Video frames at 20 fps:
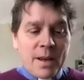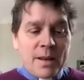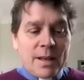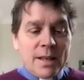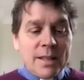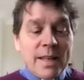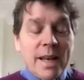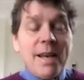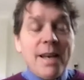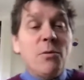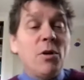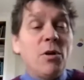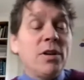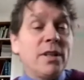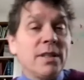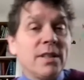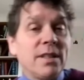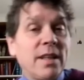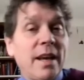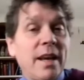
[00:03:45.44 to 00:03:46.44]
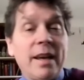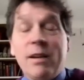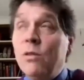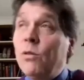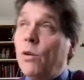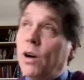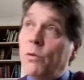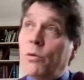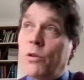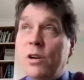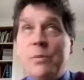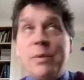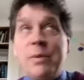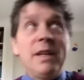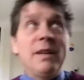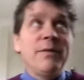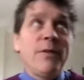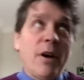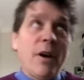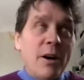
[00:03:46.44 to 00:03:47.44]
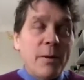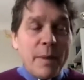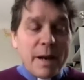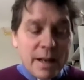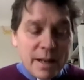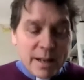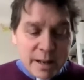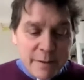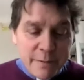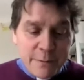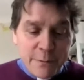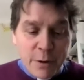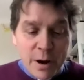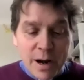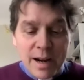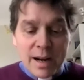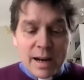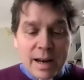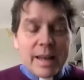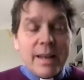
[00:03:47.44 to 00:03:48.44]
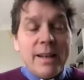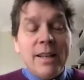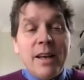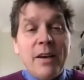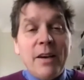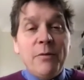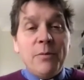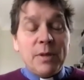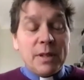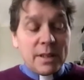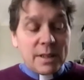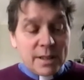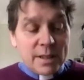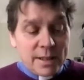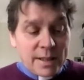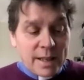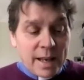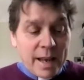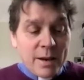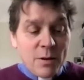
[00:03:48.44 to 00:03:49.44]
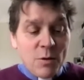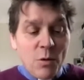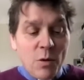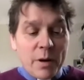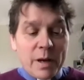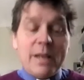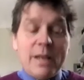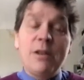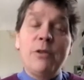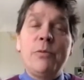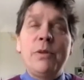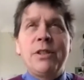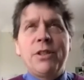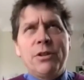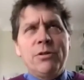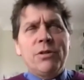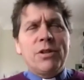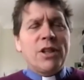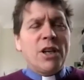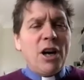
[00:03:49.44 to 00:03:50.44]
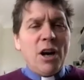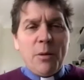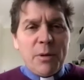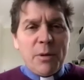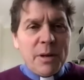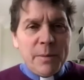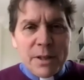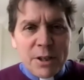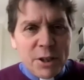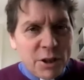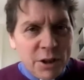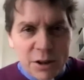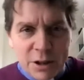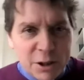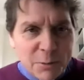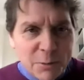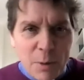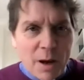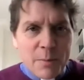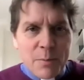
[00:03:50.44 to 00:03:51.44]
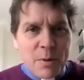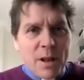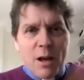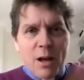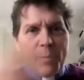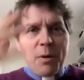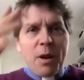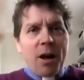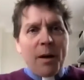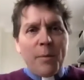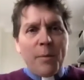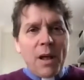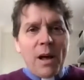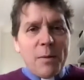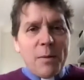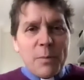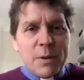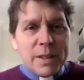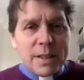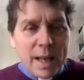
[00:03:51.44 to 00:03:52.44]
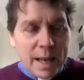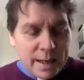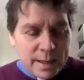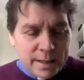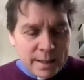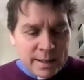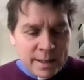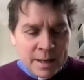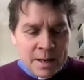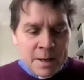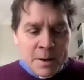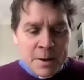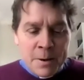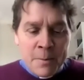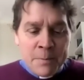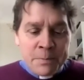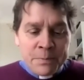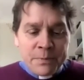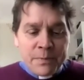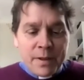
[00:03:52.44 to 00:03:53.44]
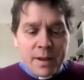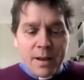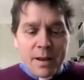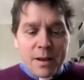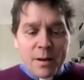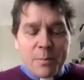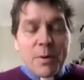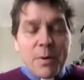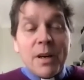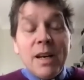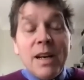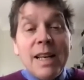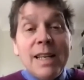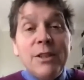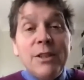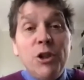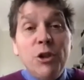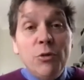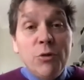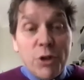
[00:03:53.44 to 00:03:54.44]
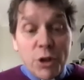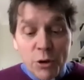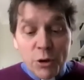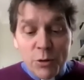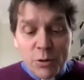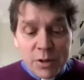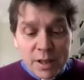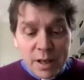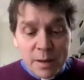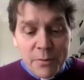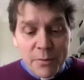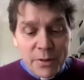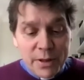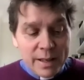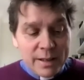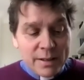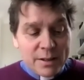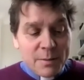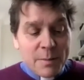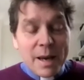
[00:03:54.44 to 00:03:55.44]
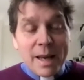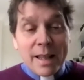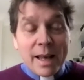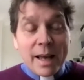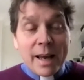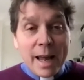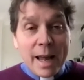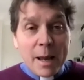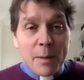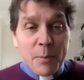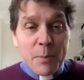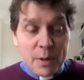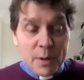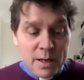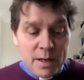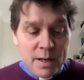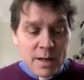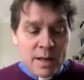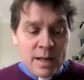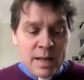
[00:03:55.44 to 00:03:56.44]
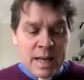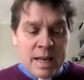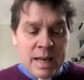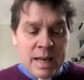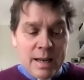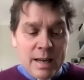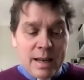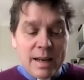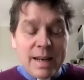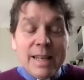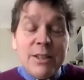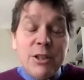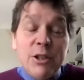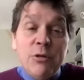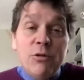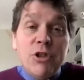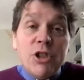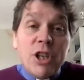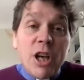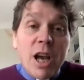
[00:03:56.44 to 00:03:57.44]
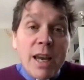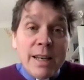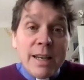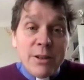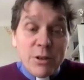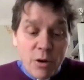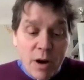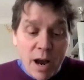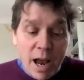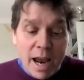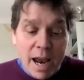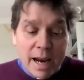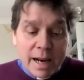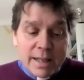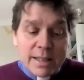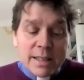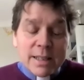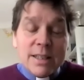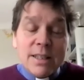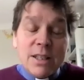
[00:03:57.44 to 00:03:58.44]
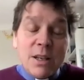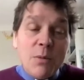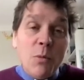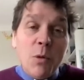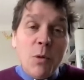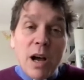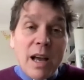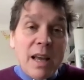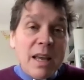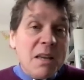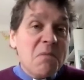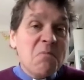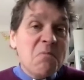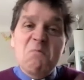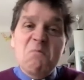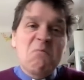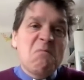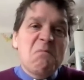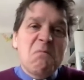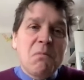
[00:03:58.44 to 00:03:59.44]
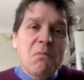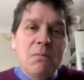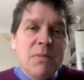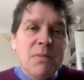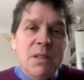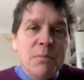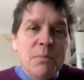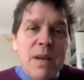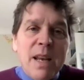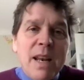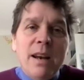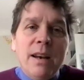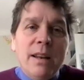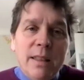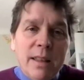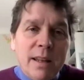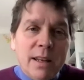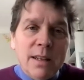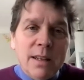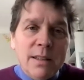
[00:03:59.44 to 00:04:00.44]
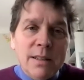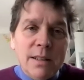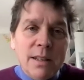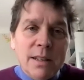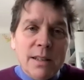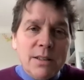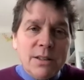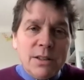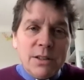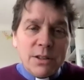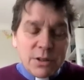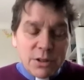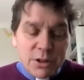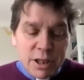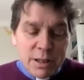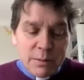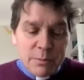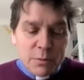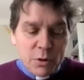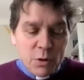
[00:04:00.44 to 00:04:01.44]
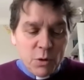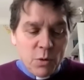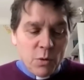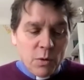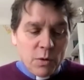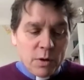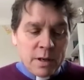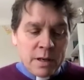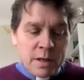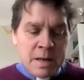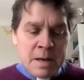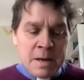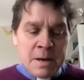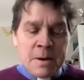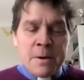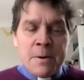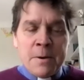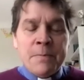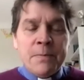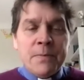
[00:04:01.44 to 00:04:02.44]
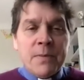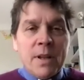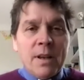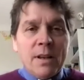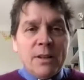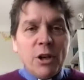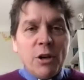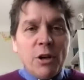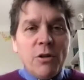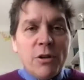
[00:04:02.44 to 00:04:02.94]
Because anyone can say, oh, I want to be environmentally friendly. And governments can say, oh, I'm going to reduce carbon emissions by blah, blah, blah %. But unless you do something to make that happen, unless you change or act in some way, it doesn't mean anything, does it? It's just cheap talk. So